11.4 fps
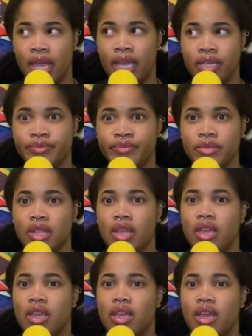Like I
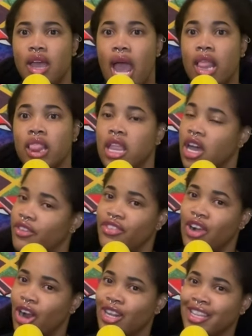I
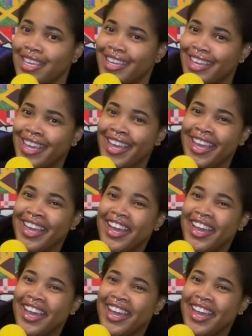love garlic.